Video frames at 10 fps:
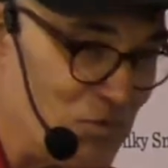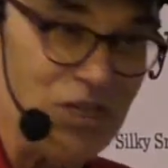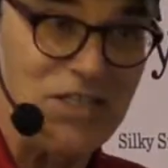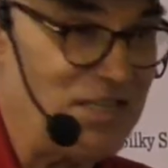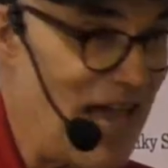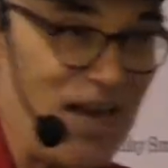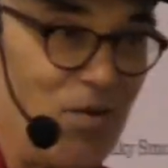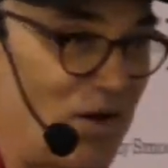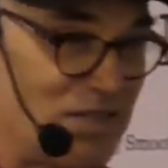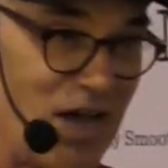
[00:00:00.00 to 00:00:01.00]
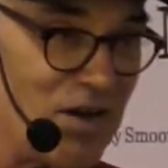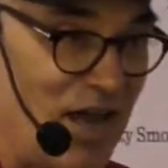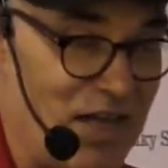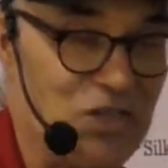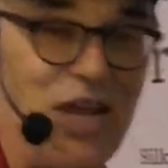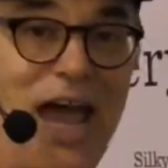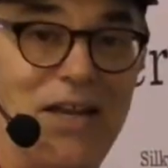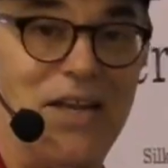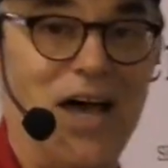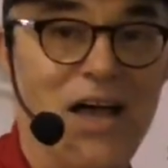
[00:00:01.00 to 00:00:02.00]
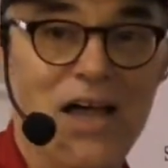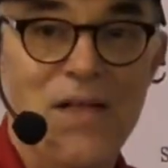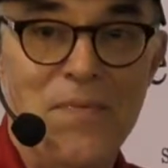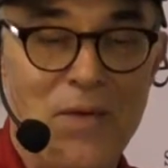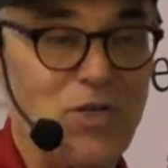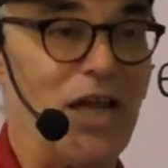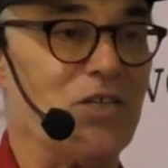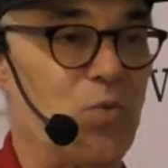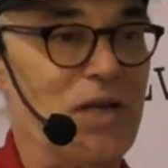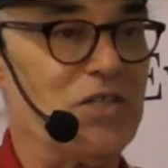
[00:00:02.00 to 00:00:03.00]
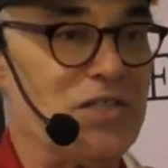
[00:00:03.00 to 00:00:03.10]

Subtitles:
Just exactly what it sounded like. And she had, it was like a sweet